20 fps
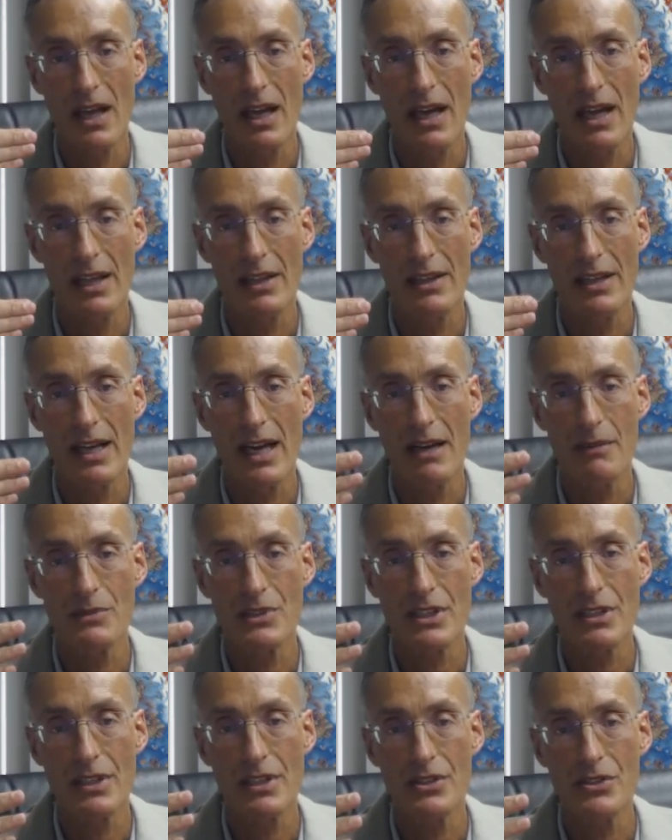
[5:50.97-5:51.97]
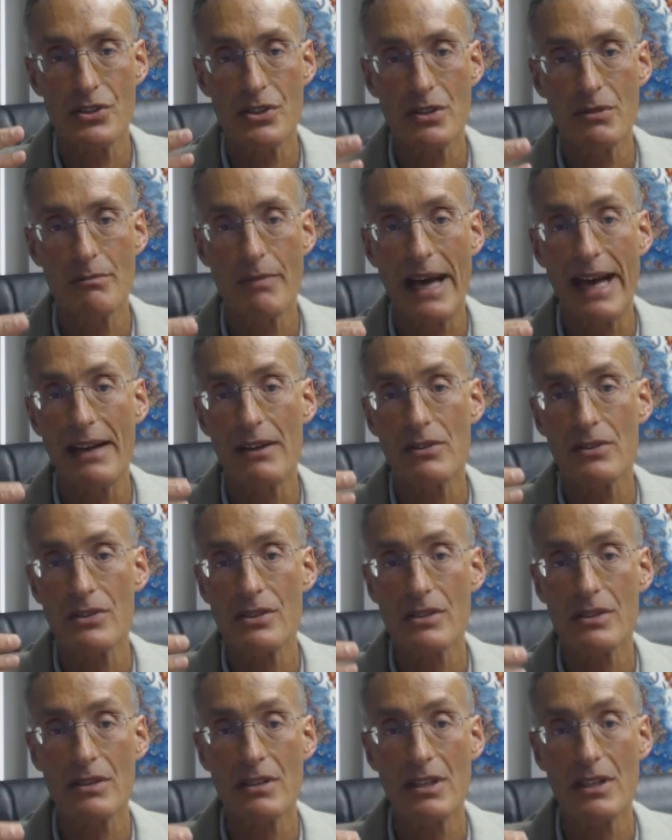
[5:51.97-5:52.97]
and the object is to
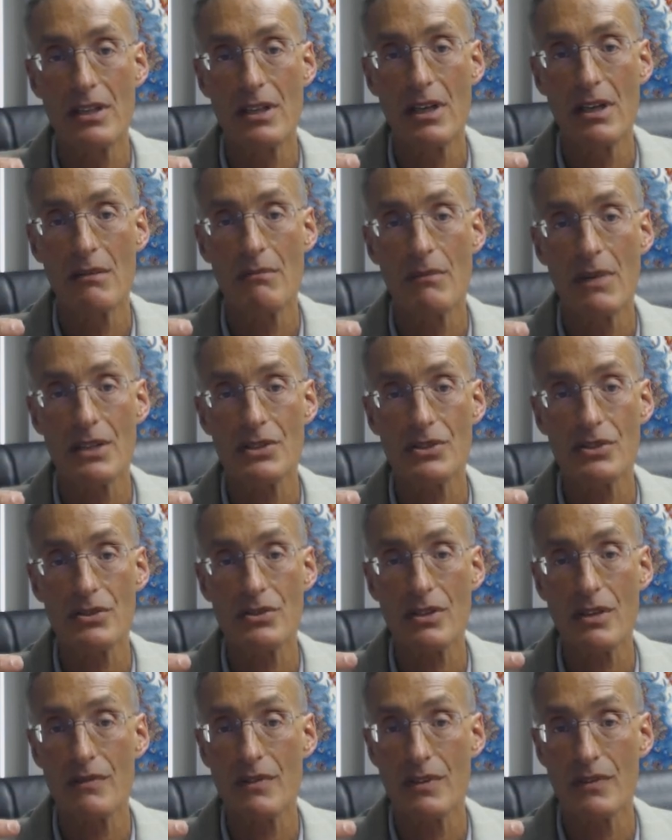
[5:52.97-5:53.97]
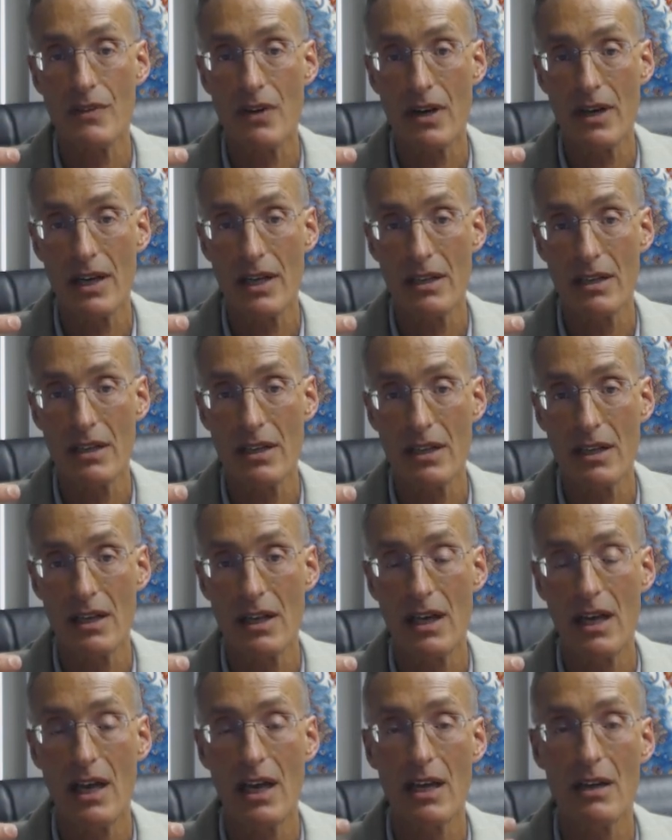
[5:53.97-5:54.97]
balance the muscles of the forehead
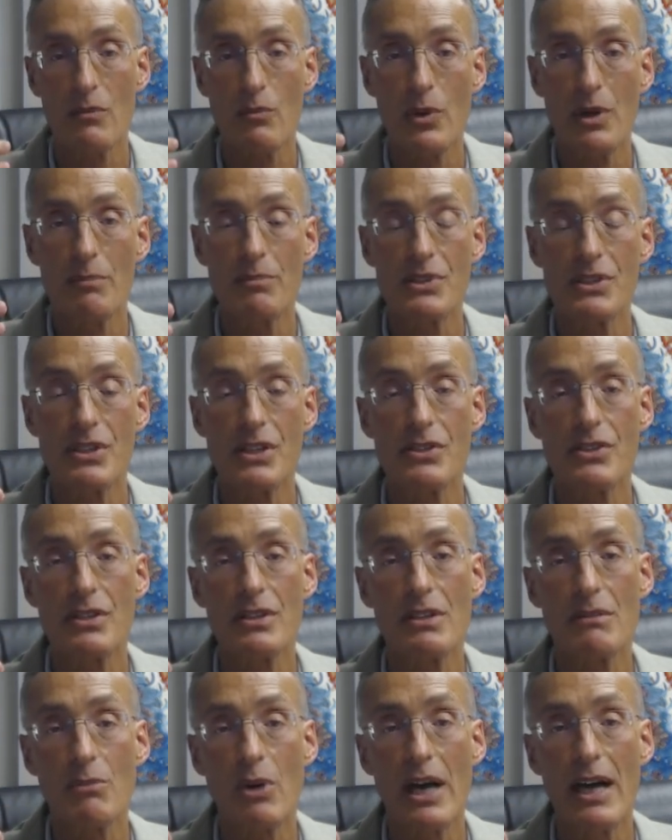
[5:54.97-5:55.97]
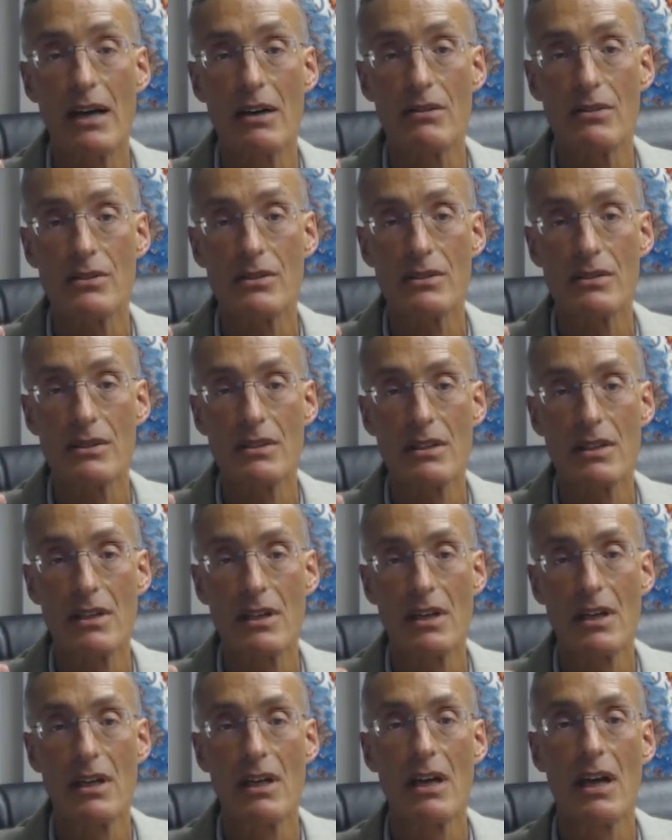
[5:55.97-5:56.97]
and reposition the brows.
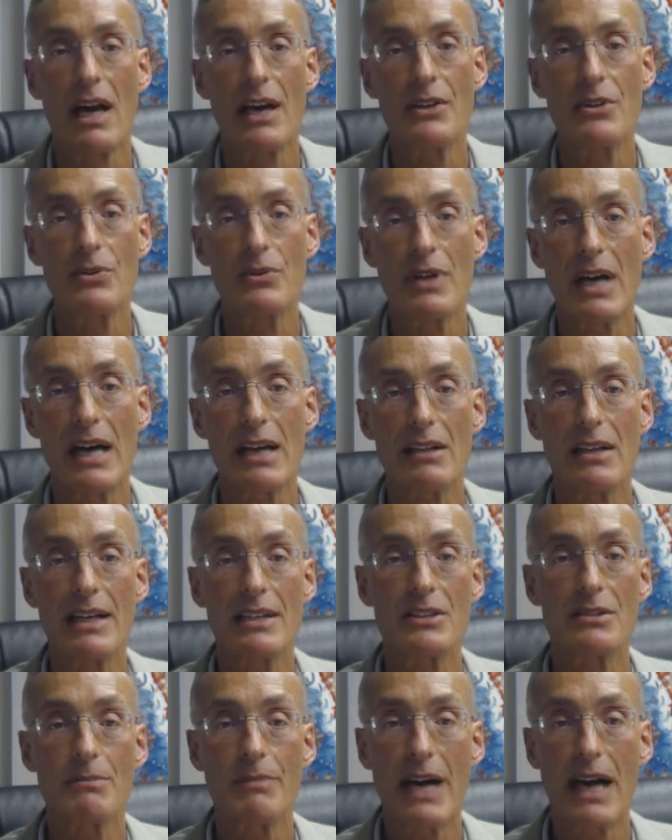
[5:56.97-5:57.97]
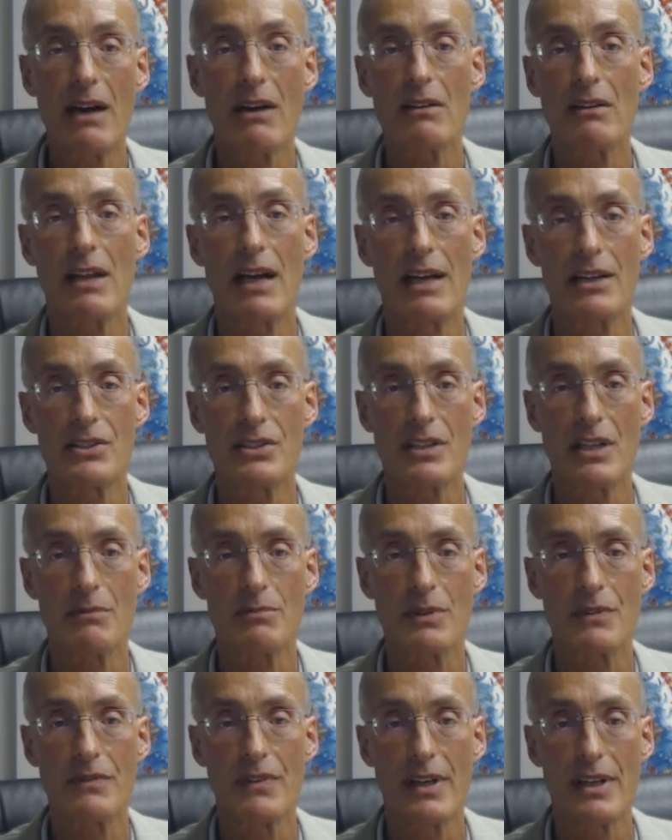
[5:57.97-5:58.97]
I do not like to paralyze the
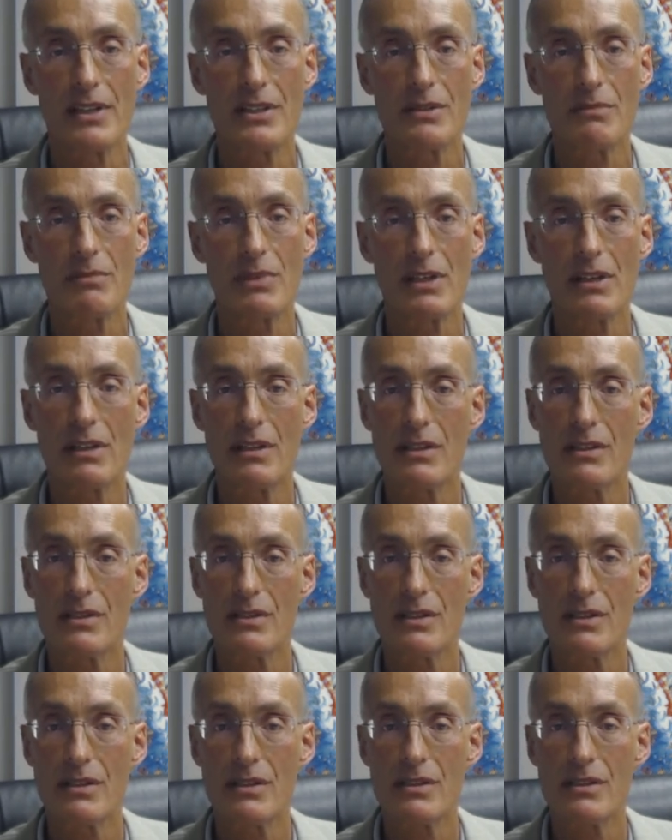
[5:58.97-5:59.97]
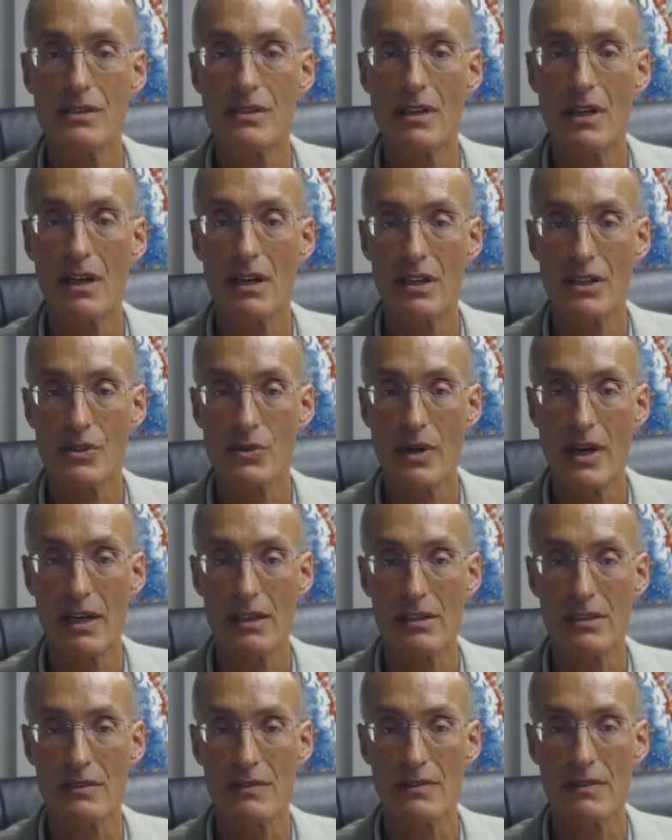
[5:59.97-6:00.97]
upper face because this is
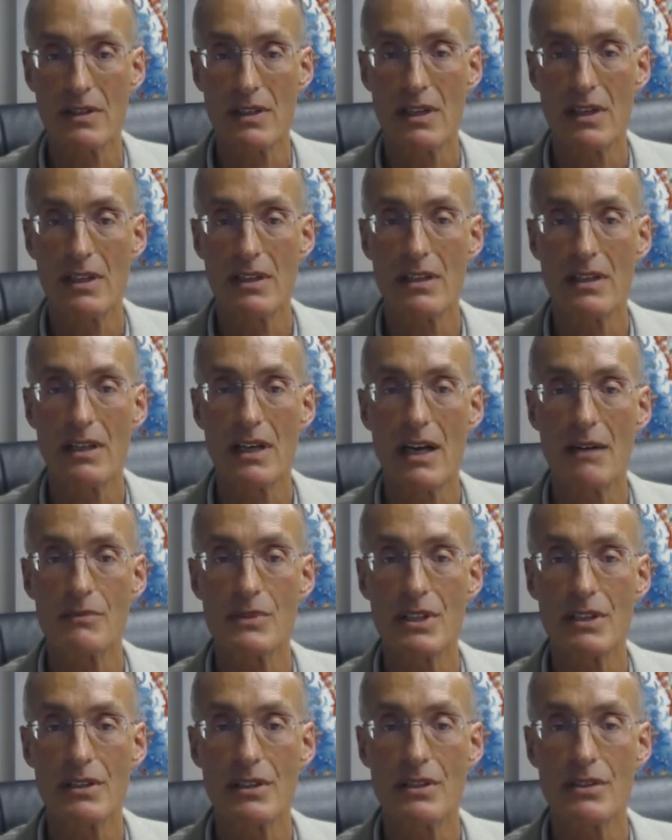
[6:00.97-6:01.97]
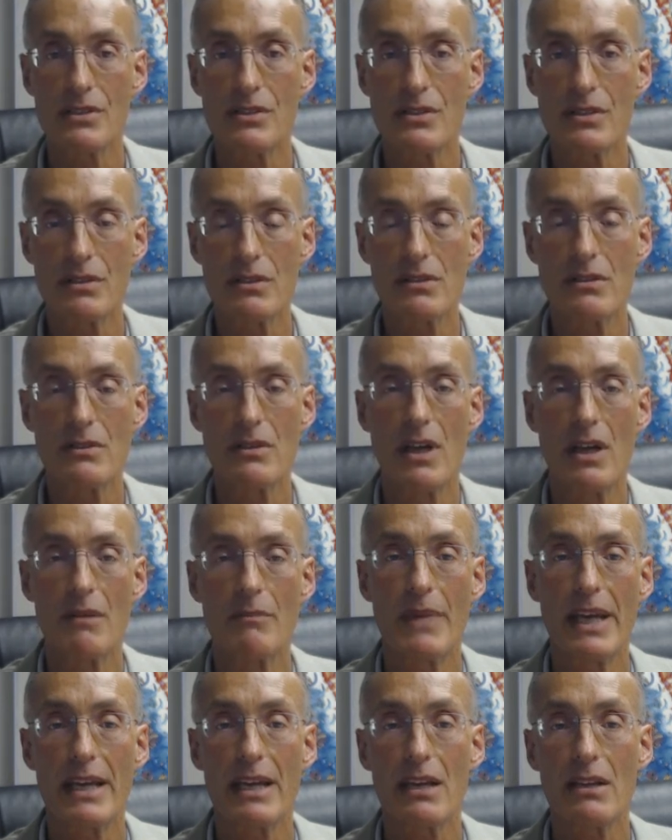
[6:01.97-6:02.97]
unattractive. The object is to
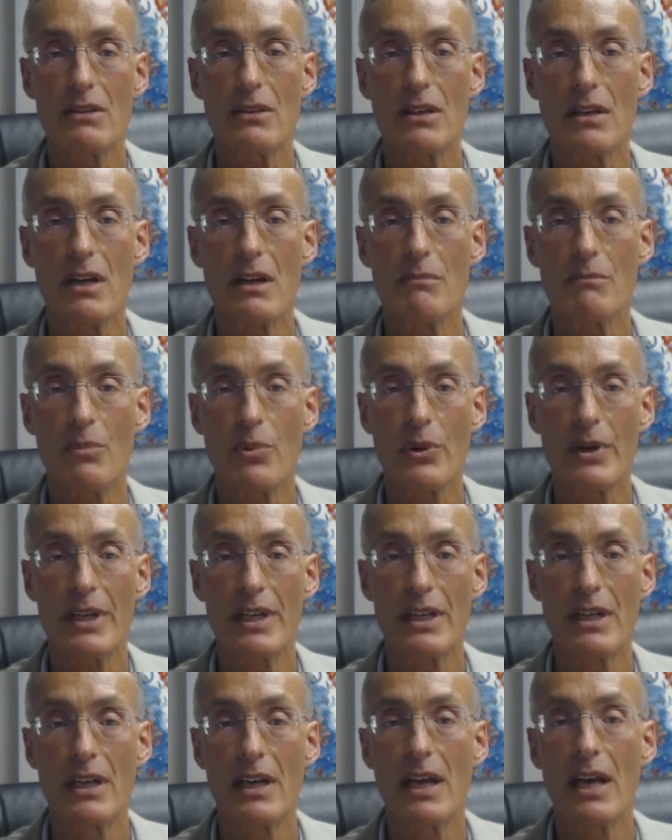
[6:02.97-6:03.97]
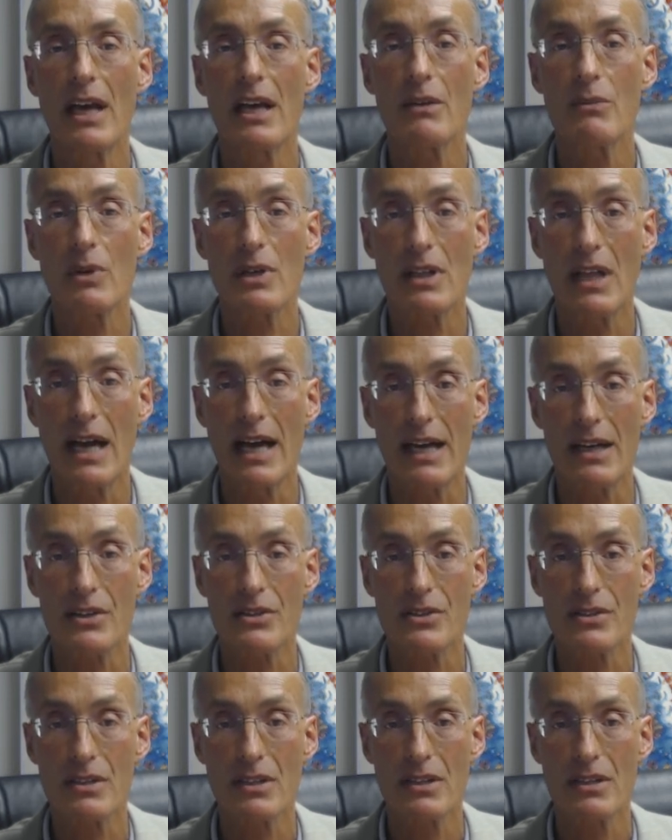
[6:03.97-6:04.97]
make it look pretty and
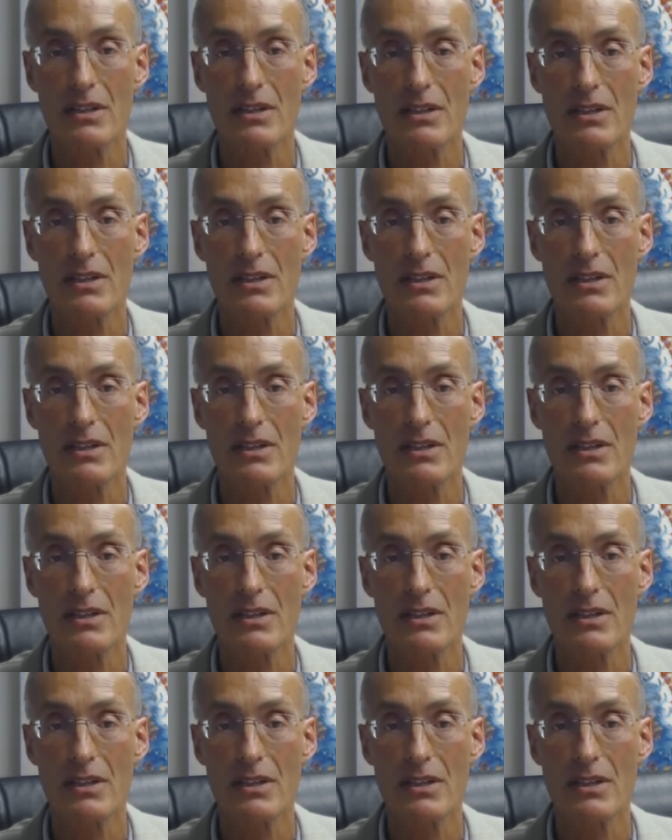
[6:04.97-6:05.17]
relaxed.